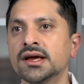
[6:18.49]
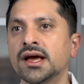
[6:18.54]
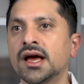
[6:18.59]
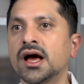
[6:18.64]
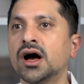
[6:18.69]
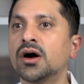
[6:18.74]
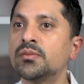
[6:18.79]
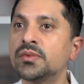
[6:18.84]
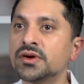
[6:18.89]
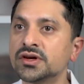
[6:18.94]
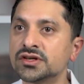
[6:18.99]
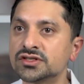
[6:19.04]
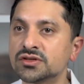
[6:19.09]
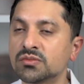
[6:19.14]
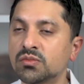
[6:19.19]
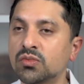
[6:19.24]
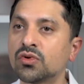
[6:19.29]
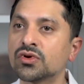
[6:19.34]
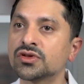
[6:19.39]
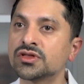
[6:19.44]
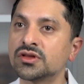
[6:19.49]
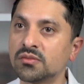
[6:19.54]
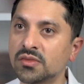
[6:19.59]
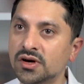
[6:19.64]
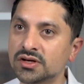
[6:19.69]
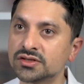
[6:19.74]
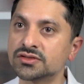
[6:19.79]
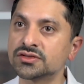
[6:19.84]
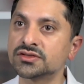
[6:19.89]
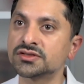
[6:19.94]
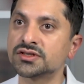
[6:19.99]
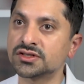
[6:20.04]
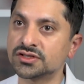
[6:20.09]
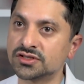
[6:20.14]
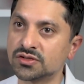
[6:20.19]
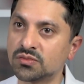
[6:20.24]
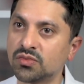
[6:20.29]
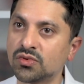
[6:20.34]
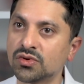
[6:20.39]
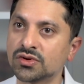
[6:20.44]
helping support the muscles that
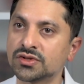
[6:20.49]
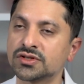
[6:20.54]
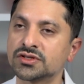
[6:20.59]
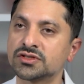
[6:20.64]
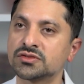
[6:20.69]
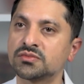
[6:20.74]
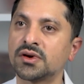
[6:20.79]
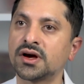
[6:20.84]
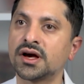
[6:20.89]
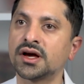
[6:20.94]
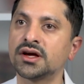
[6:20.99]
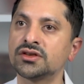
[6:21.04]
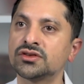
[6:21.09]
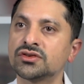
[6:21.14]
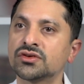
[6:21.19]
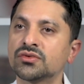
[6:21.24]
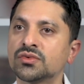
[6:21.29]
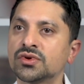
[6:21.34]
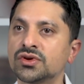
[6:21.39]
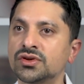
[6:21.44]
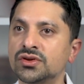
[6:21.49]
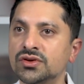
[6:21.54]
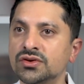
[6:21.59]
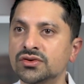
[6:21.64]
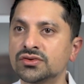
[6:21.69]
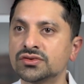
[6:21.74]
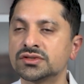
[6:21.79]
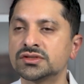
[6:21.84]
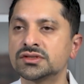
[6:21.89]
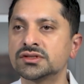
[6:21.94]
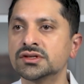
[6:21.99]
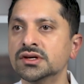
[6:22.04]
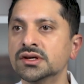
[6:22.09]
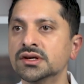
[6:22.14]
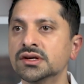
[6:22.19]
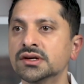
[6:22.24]
support the spine to reduce